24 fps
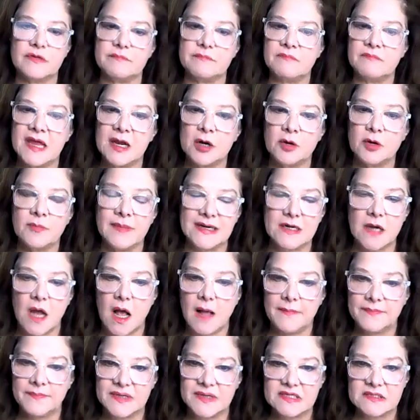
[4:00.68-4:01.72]
that may or may
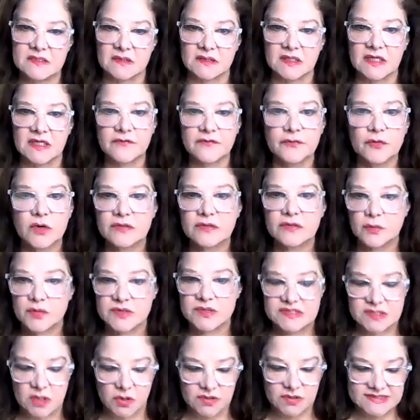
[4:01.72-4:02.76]
not be delivering the
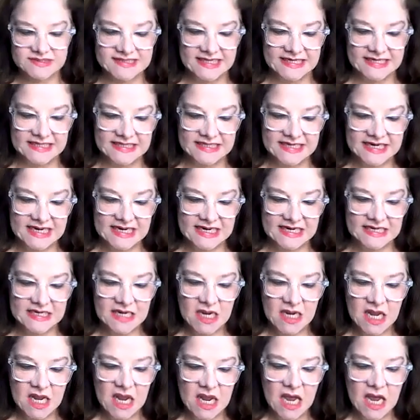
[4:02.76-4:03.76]
results they need.